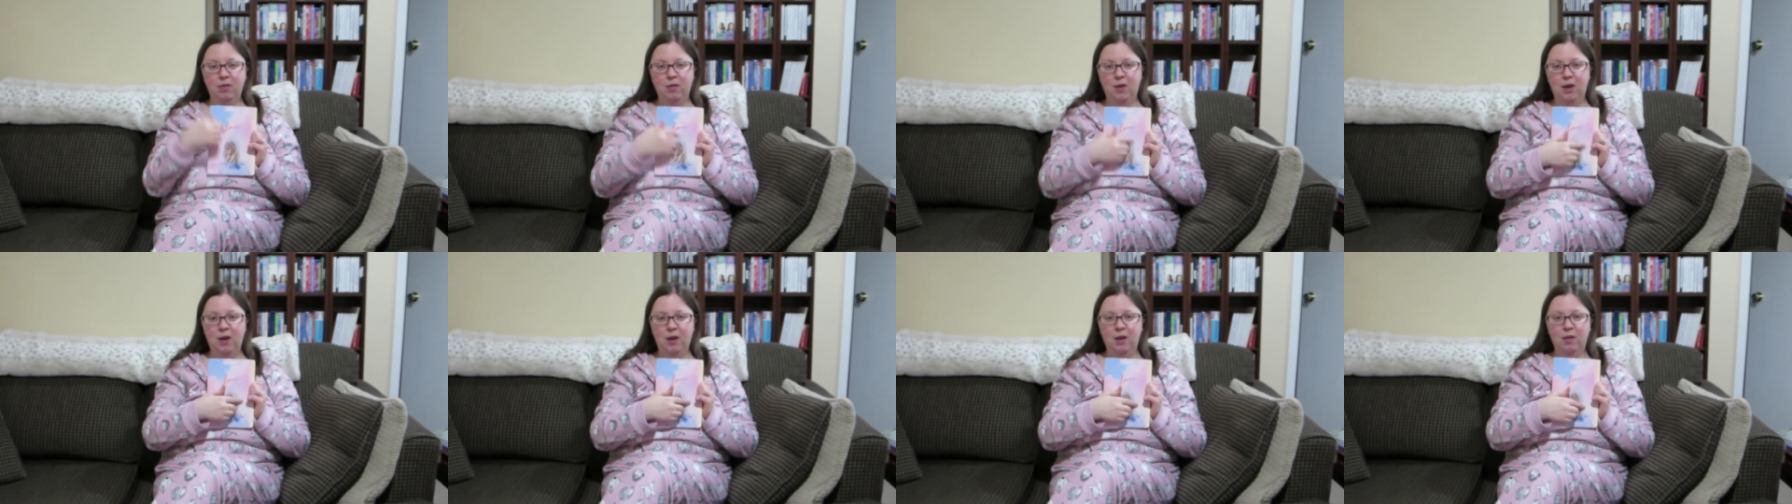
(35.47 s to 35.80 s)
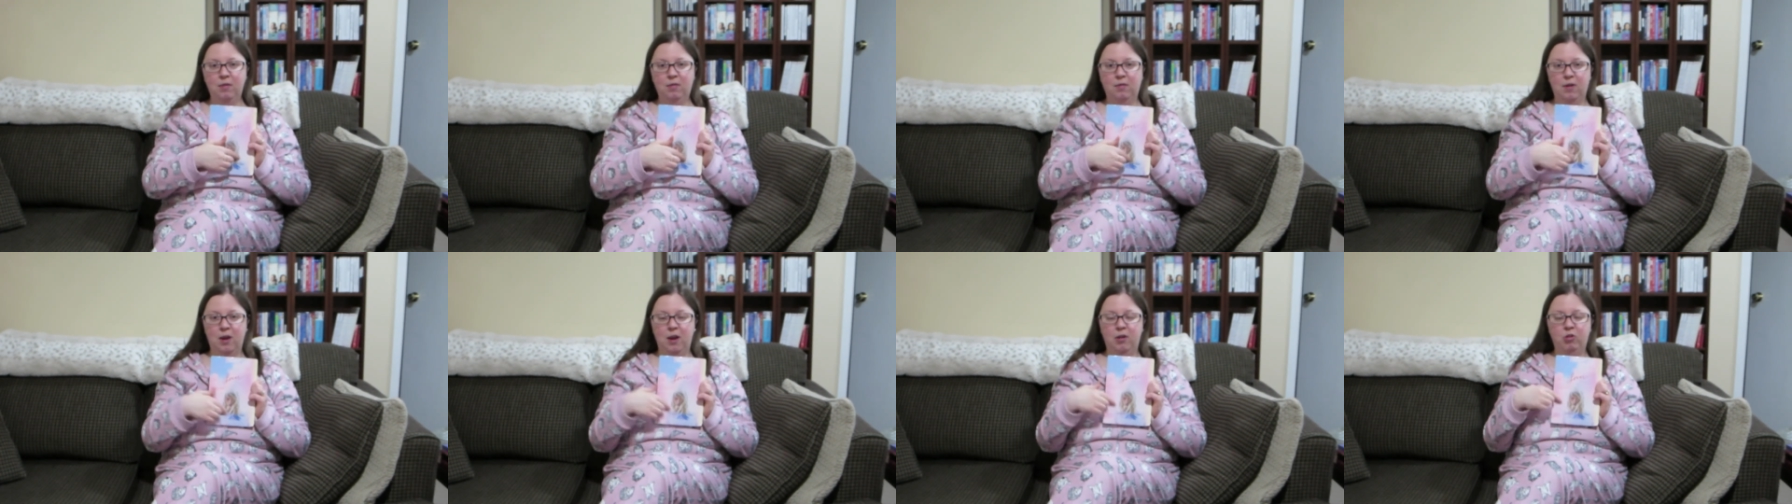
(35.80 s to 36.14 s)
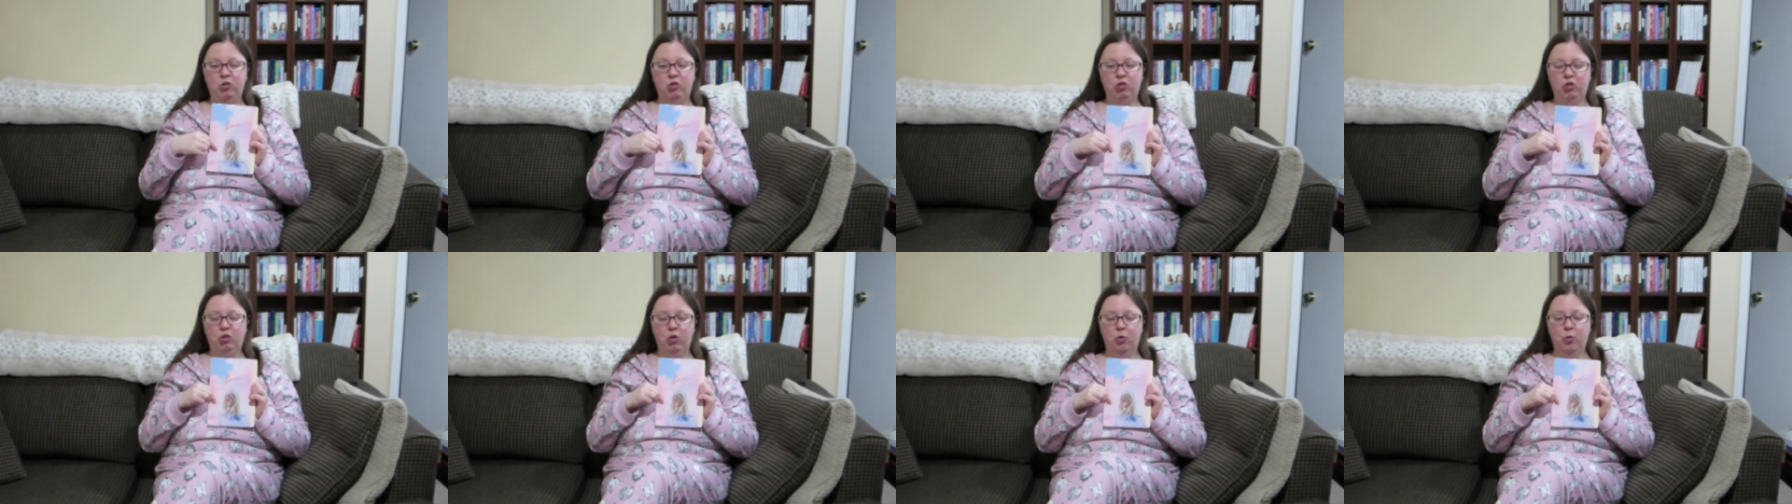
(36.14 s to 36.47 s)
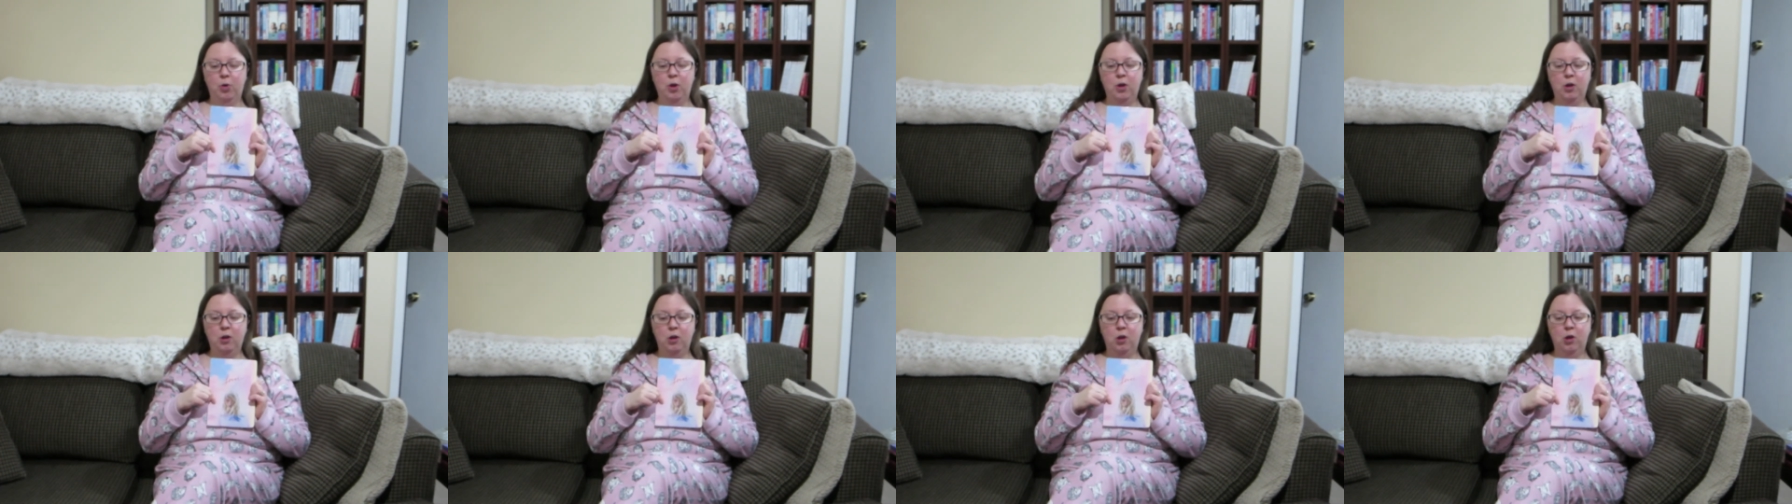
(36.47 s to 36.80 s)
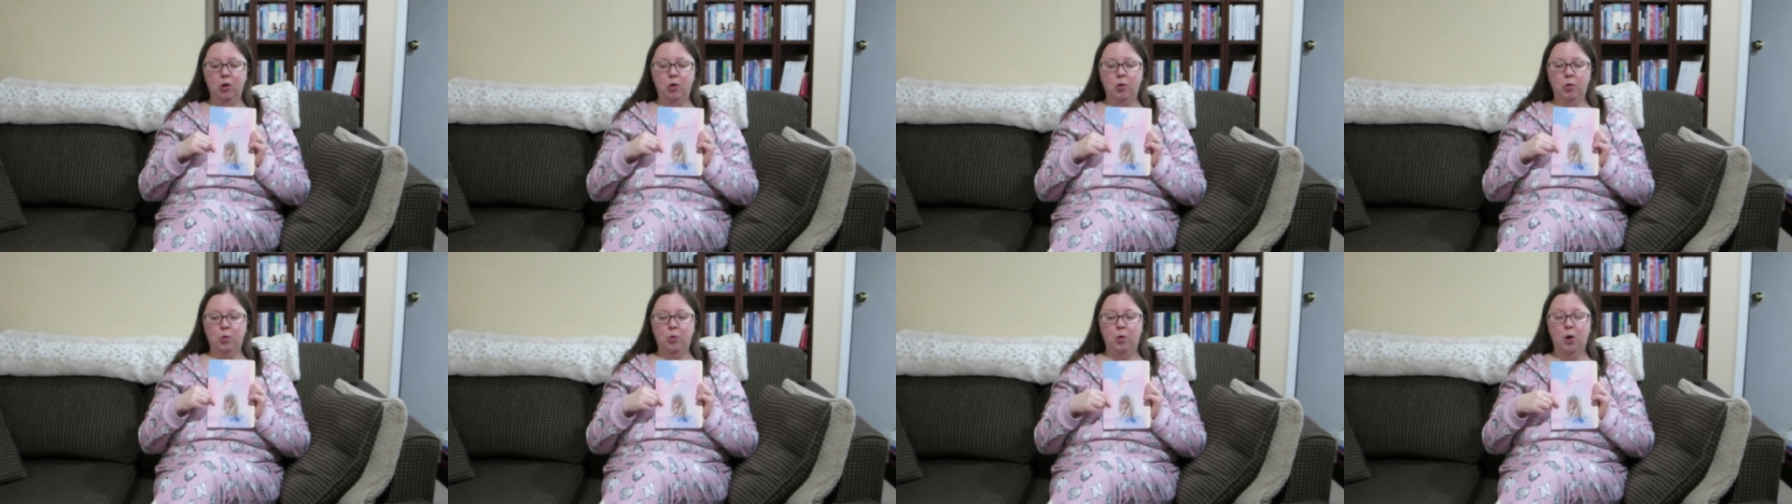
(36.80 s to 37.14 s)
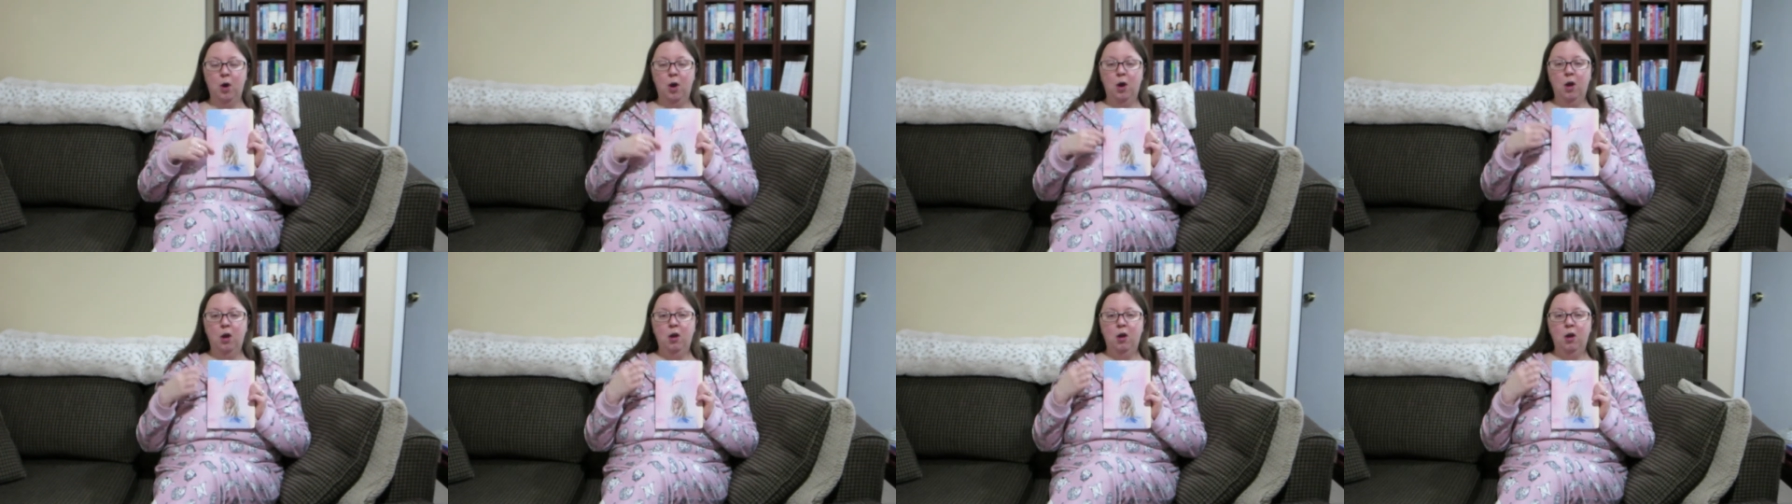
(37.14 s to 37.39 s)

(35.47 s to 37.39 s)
these and showing you